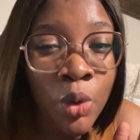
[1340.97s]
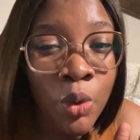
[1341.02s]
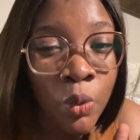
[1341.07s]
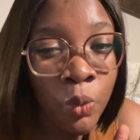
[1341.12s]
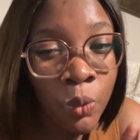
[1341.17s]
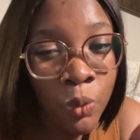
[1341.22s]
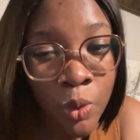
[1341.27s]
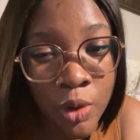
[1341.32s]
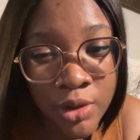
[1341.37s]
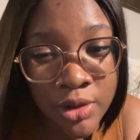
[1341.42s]

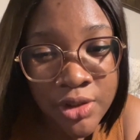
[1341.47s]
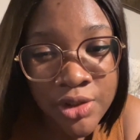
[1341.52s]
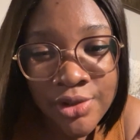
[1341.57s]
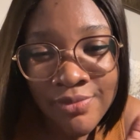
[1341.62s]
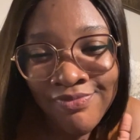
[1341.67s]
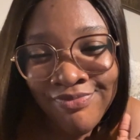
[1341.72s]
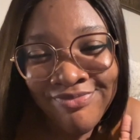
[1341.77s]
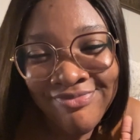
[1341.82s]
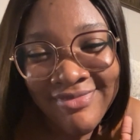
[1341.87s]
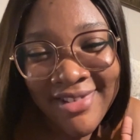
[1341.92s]
Watch,
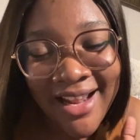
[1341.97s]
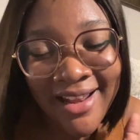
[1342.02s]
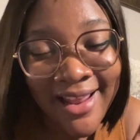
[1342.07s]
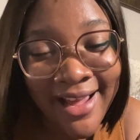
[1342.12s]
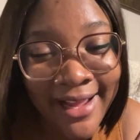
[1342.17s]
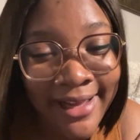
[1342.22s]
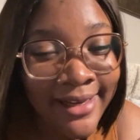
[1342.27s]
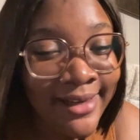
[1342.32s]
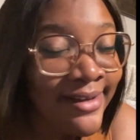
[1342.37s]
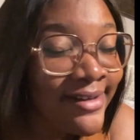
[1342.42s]

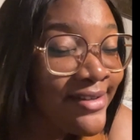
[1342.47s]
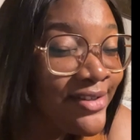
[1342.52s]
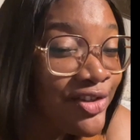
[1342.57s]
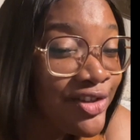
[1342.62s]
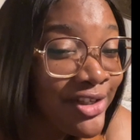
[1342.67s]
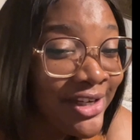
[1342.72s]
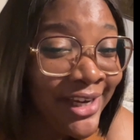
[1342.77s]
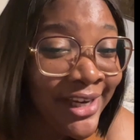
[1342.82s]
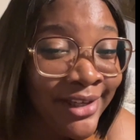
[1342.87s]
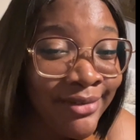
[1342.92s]
like,
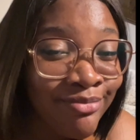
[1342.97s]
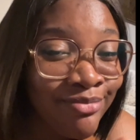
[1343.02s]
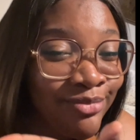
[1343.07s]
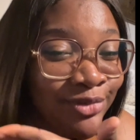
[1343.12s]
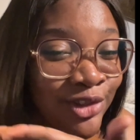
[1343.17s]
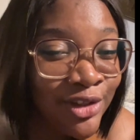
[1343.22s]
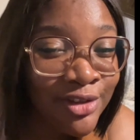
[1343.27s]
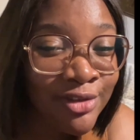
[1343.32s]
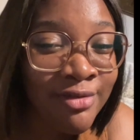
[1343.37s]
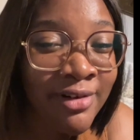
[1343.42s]
share,
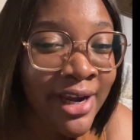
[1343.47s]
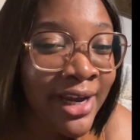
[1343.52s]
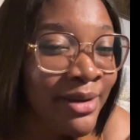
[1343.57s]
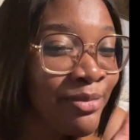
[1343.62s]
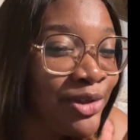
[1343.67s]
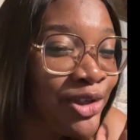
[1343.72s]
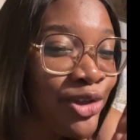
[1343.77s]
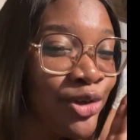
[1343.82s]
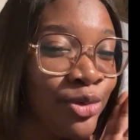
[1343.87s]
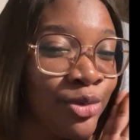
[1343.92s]
subscribe,
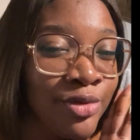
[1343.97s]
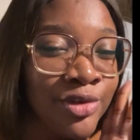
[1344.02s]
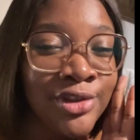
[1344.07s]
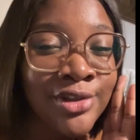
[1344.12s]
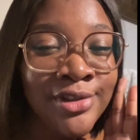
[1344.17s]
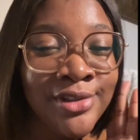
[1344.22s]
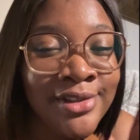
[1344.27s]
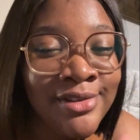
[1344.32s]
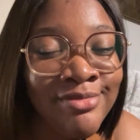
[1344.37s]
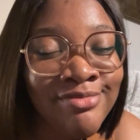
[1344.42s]

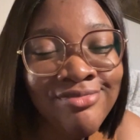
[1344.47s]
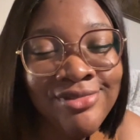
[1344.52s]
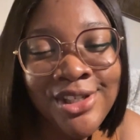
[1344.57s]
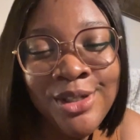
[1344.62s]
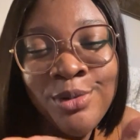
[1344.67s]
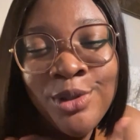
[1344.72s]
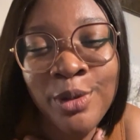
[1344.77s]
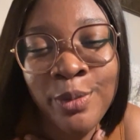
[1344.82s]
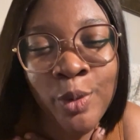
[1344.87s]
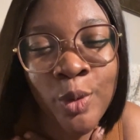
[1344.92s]
just keep
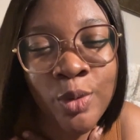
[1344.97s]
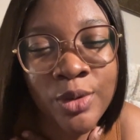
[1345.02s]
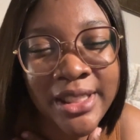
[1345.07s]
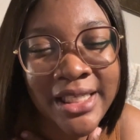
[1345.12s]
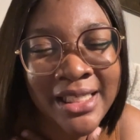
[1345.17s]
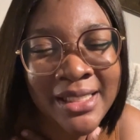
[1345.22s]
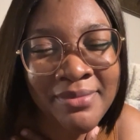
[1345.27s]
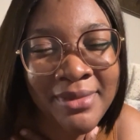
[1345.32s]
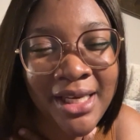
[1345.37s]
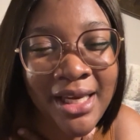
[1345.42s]

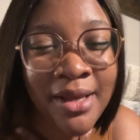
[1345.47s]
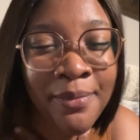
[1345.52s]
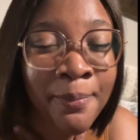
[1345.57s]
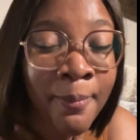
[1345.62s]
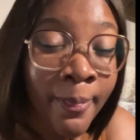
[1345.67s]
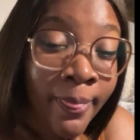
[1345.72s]
supporting me.